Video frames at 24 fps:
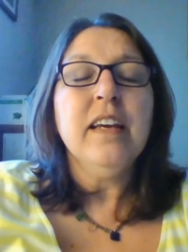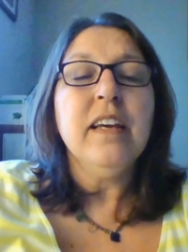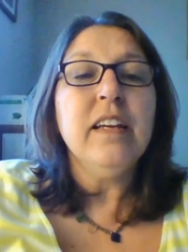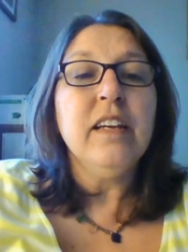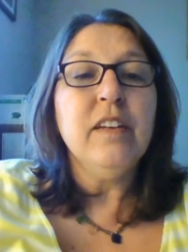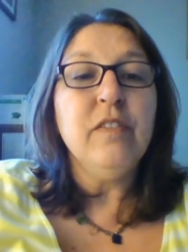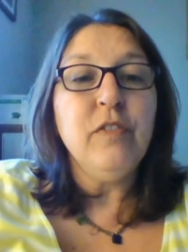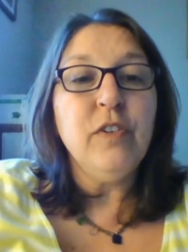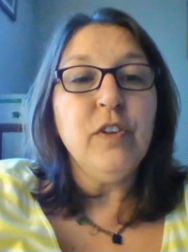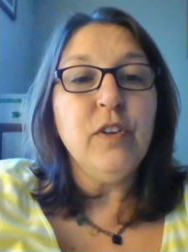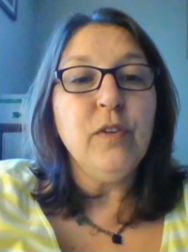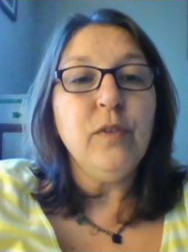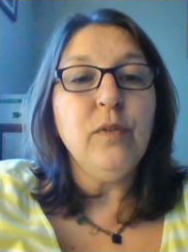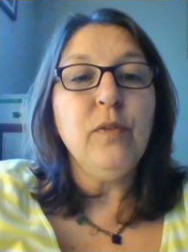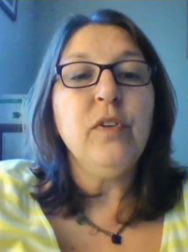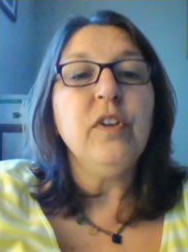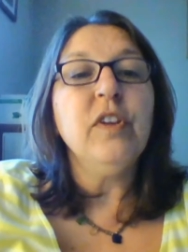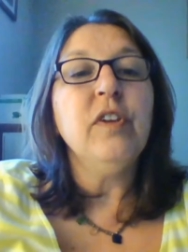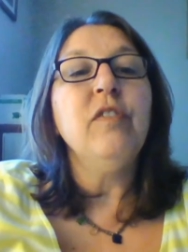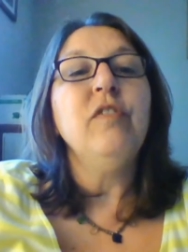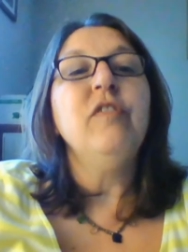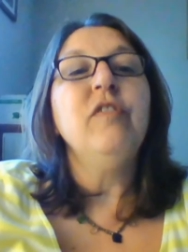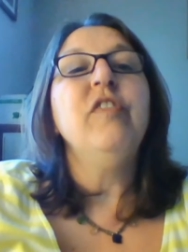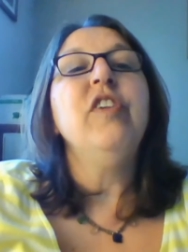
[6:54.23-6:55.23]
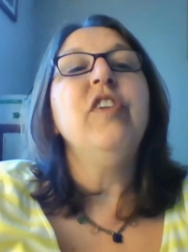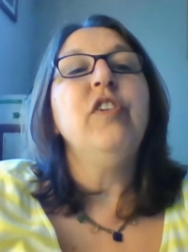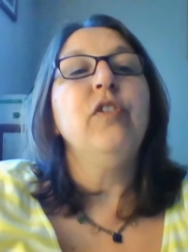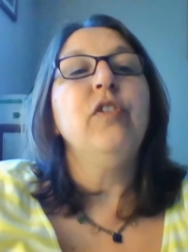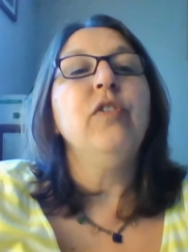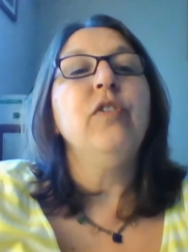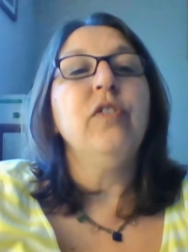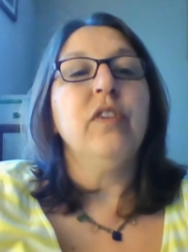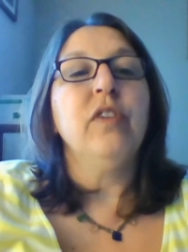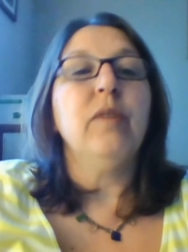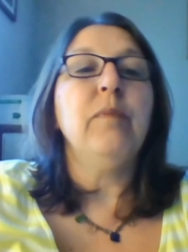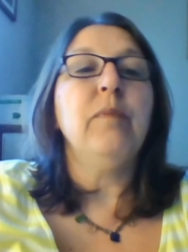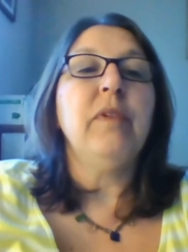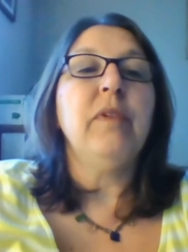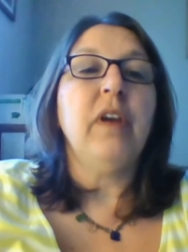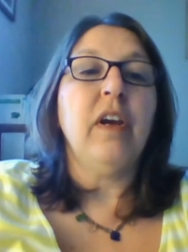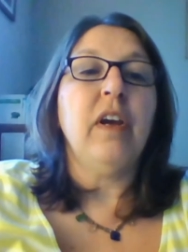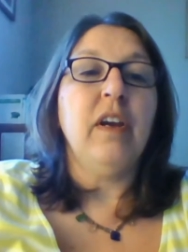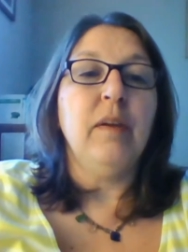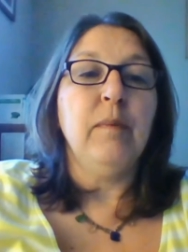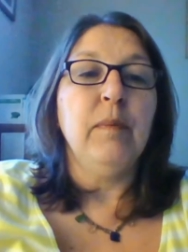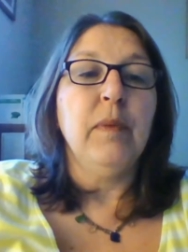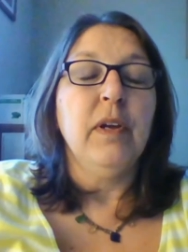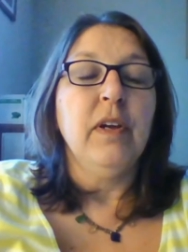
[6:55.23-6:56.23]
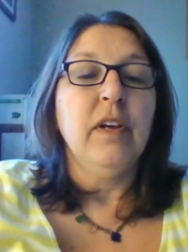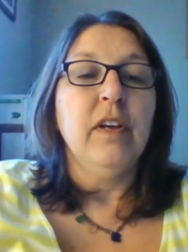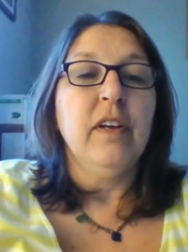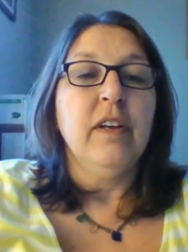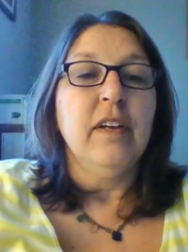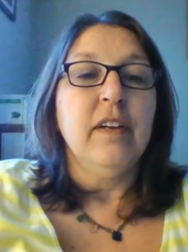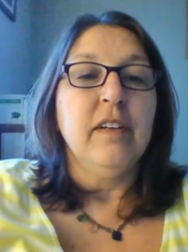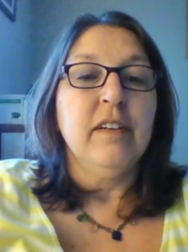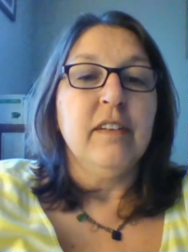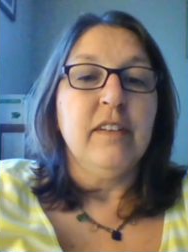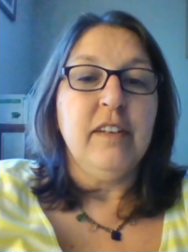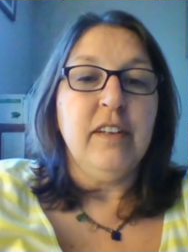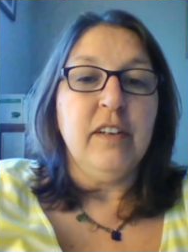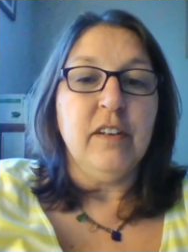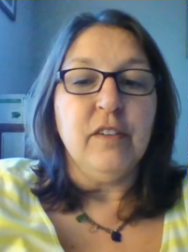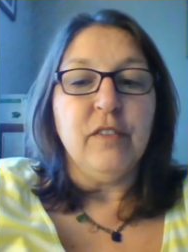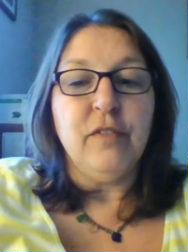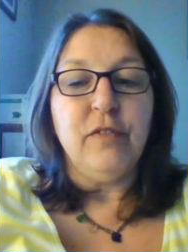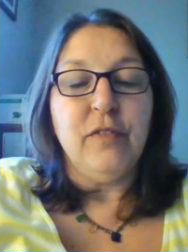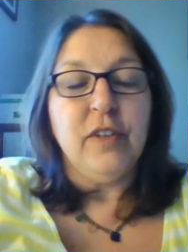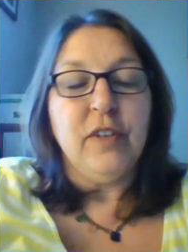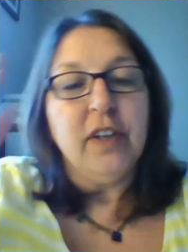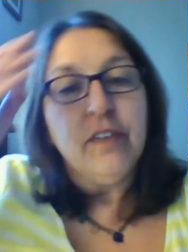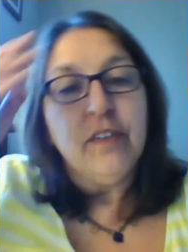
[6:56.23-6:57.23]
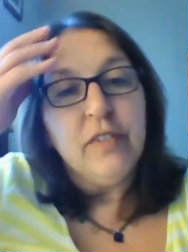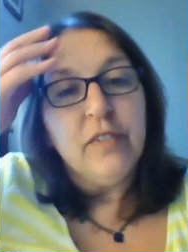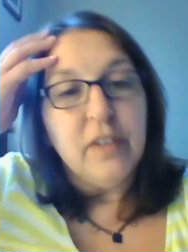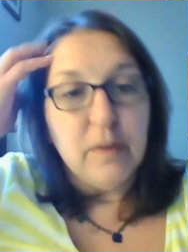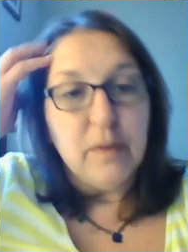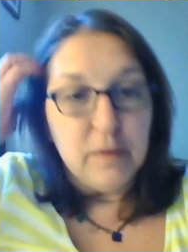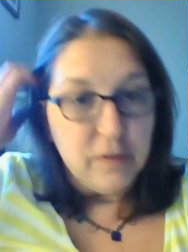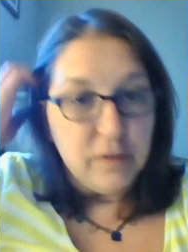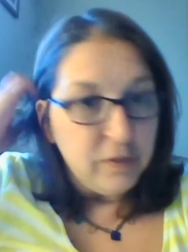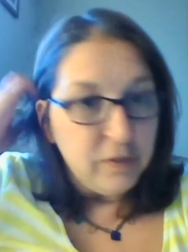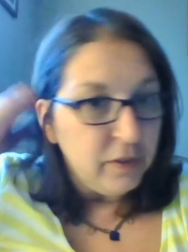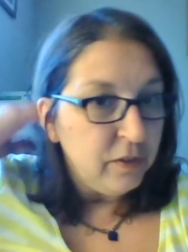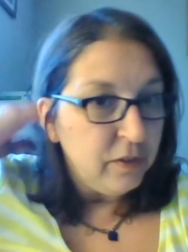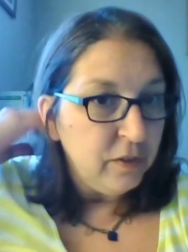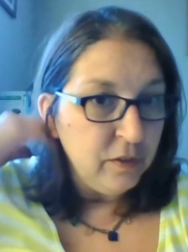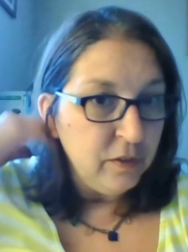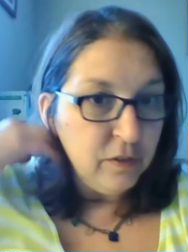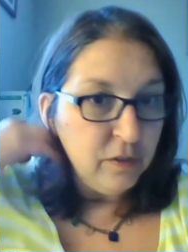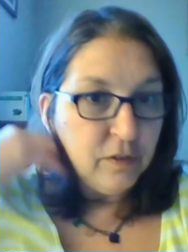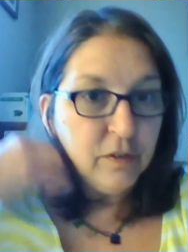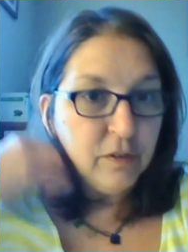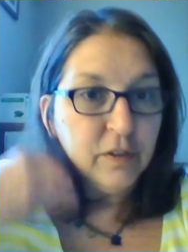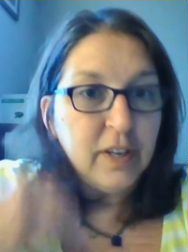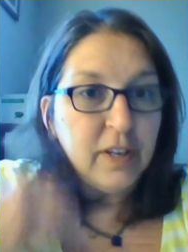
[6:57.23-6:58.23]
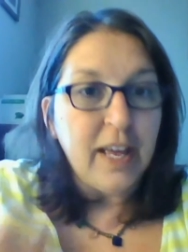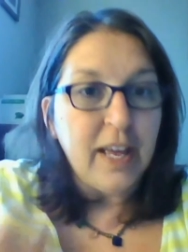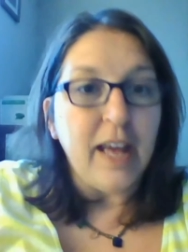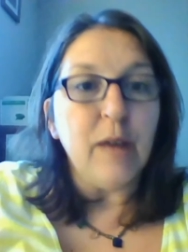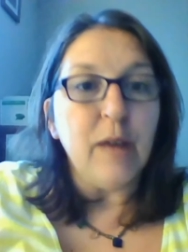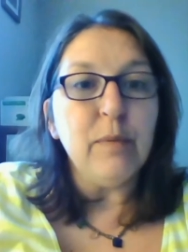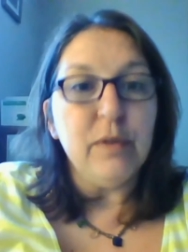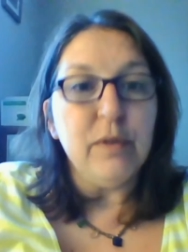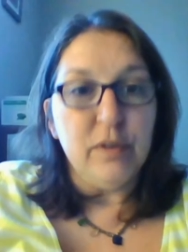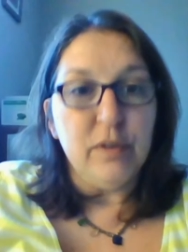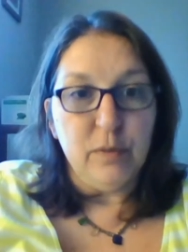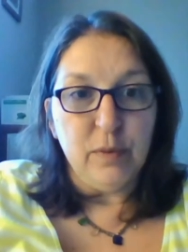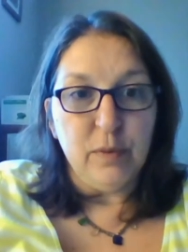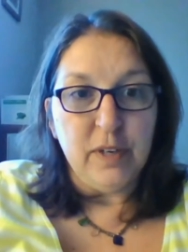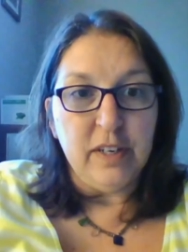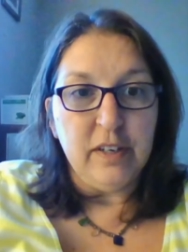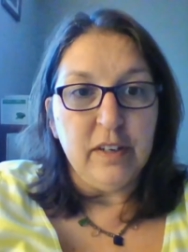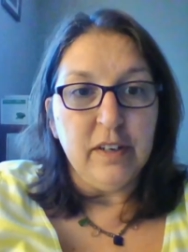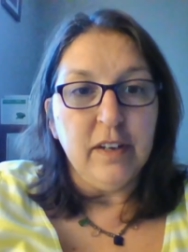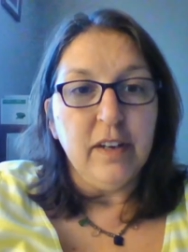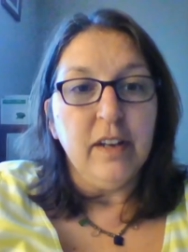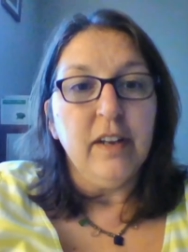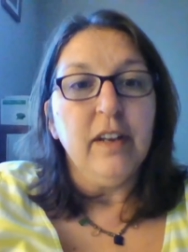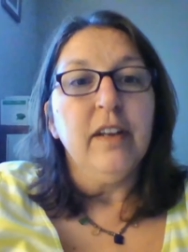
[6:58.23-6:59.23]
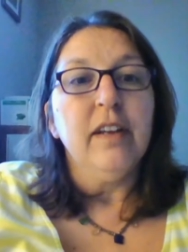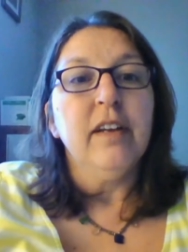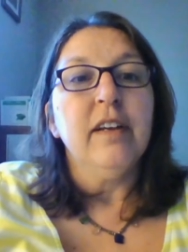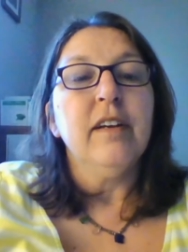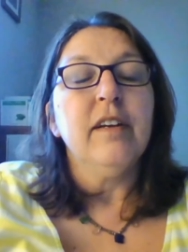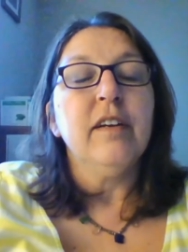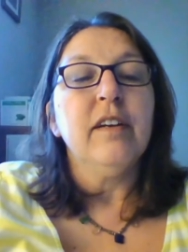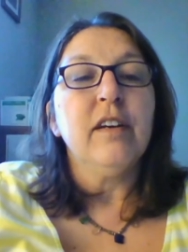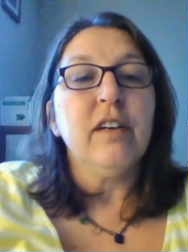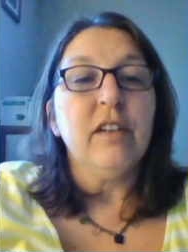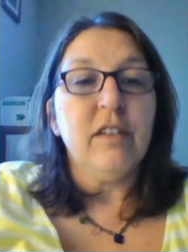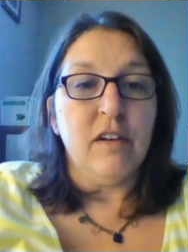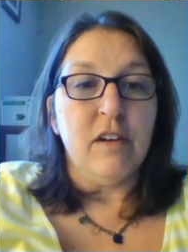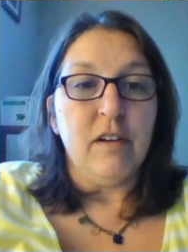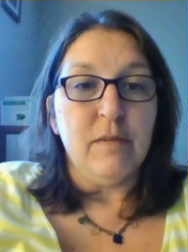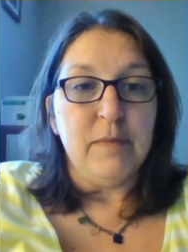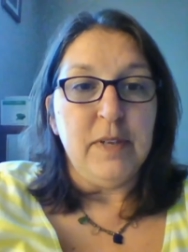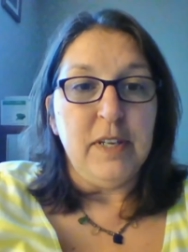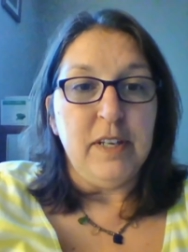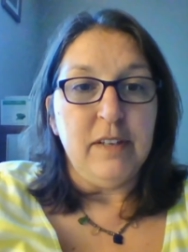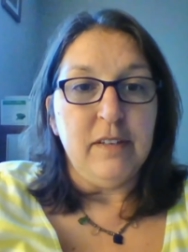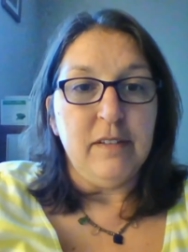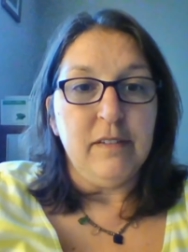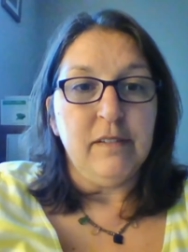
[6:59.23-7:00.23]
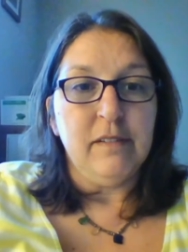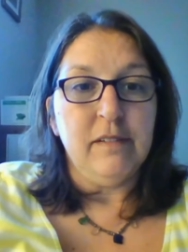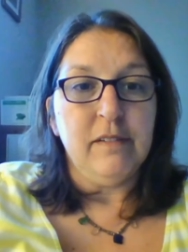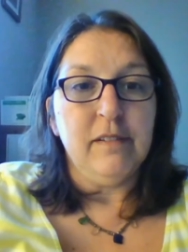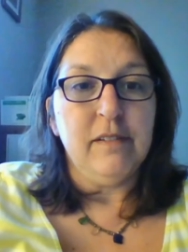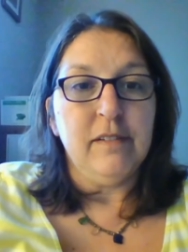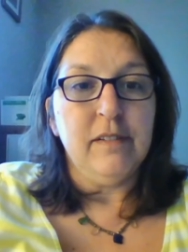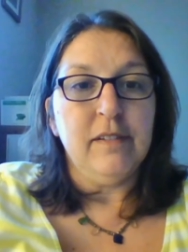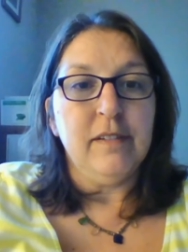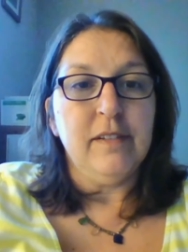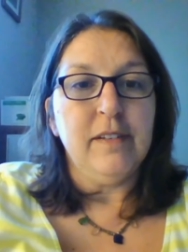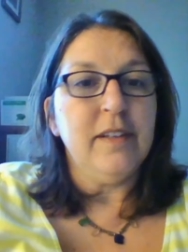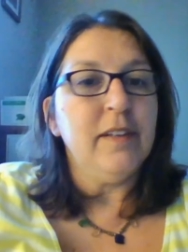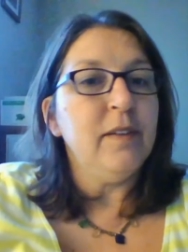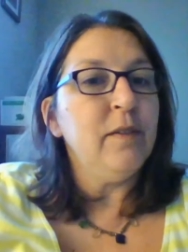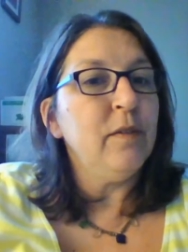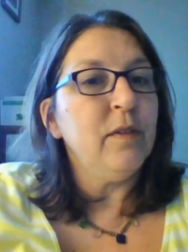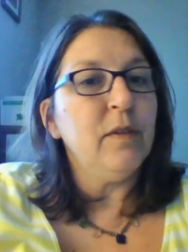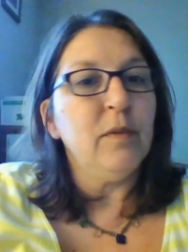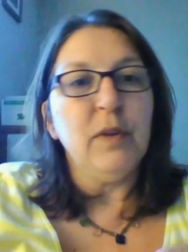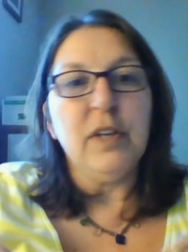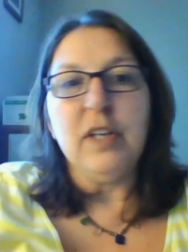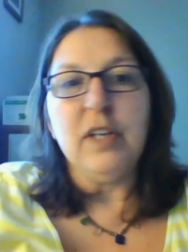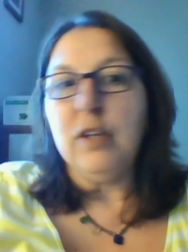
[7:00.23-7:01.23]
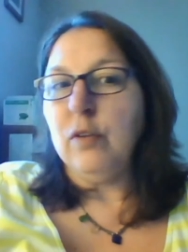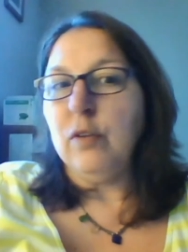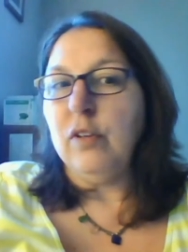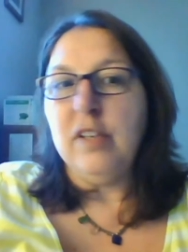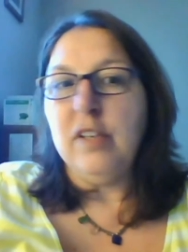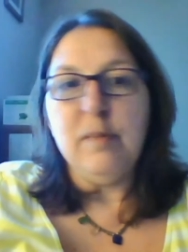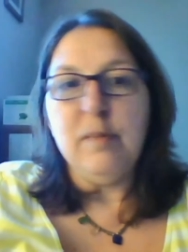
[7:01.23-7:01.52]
And if you do sometime, if some of you do happen to wait, call me, and we can